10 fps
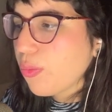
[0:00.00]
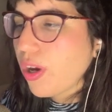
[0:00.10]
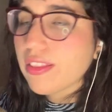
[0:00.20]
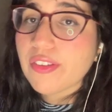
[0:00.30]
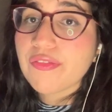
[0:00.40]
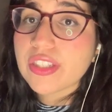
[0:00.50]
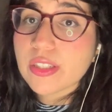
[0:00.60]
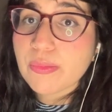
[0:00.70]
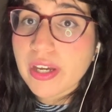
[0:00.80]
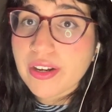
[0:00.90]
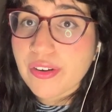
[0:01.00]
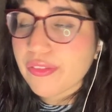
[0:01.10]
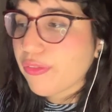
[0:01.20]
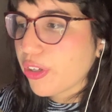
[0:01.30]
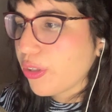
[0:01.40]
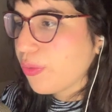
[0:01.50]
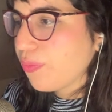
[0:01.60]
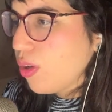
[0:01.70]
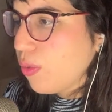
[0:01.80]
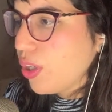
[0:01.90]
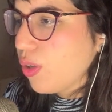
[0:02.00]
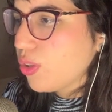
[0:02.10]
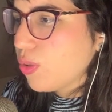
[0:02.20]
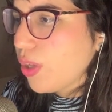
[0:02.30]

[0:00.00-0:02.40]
one that fits better for you. We go to